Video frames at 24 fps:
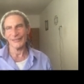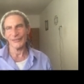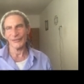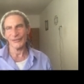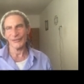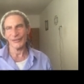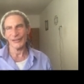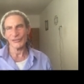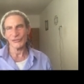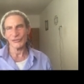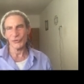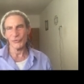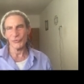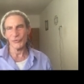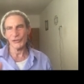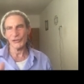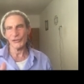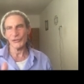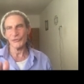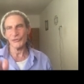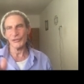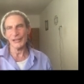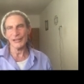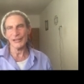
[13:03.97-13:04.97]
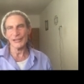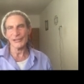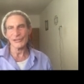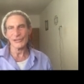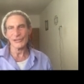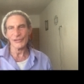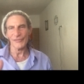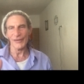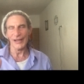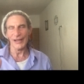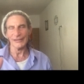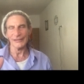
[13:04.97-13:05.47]
Okay, so what do you need as
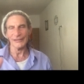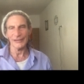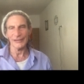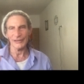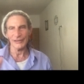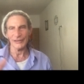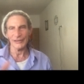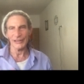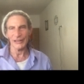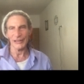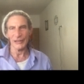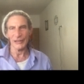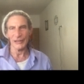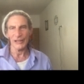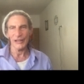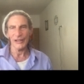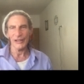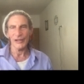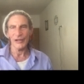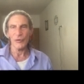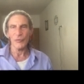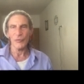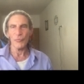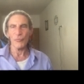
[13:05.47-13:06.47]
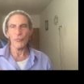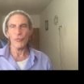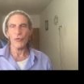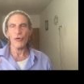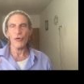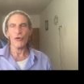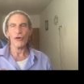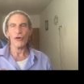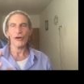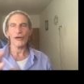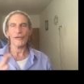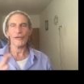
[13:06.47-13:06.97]
a vata? You need
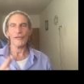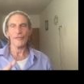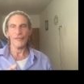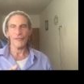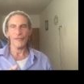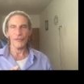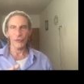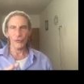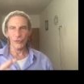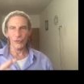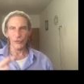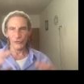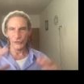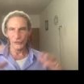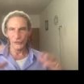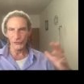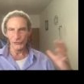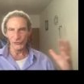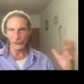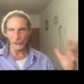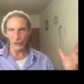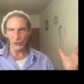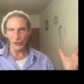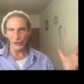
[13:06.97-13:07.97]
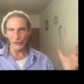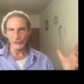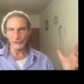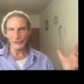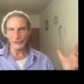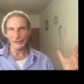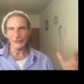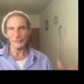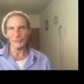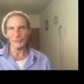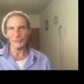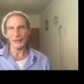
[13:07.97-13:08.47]
more full
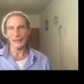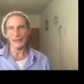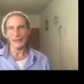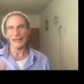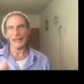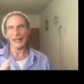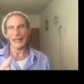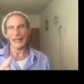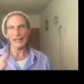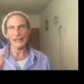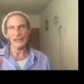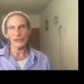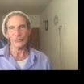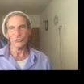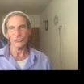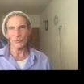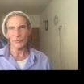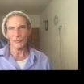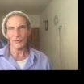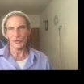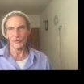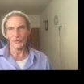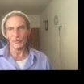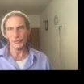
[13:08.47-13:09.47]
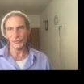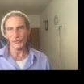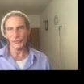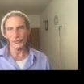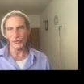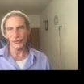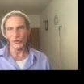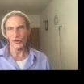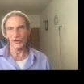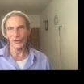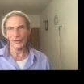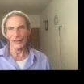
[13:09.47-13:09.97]
salt, meaning 82 mineral
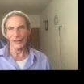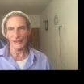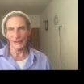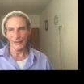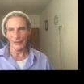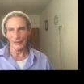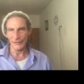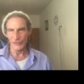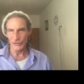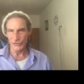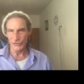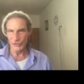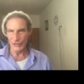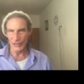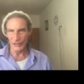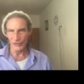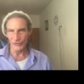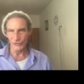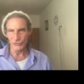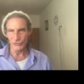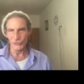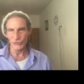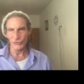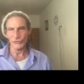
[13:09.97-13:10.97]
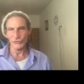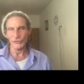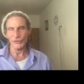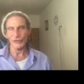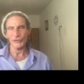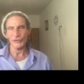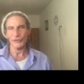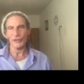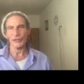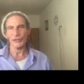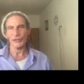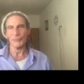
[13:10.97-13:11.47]
salt, like the scalar salts I
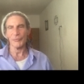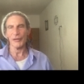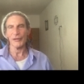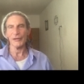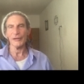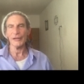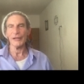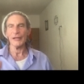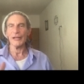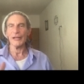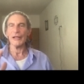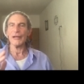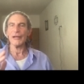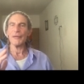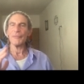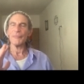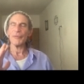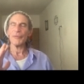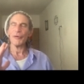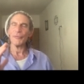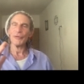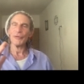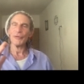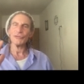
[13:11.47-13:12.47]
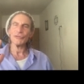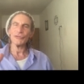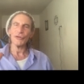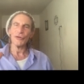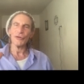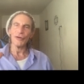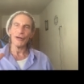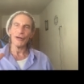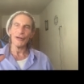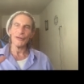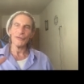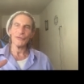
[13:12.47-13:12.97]
talked about. But what
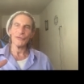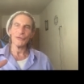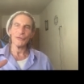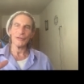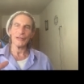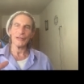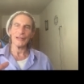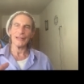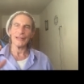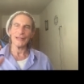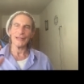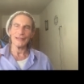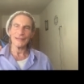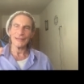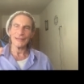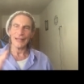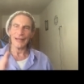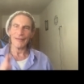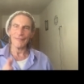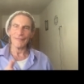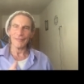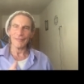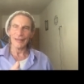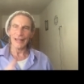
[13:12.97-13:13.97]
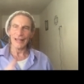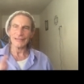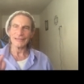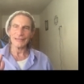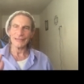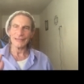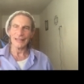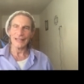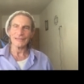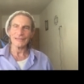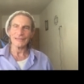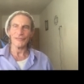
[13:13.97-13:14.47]
you also need is have lots
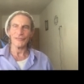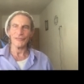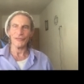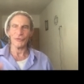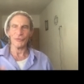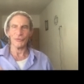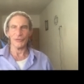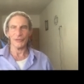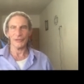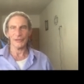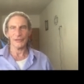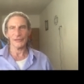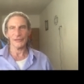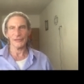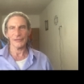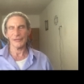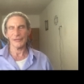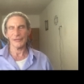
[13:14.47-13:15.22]
and lots of fluid.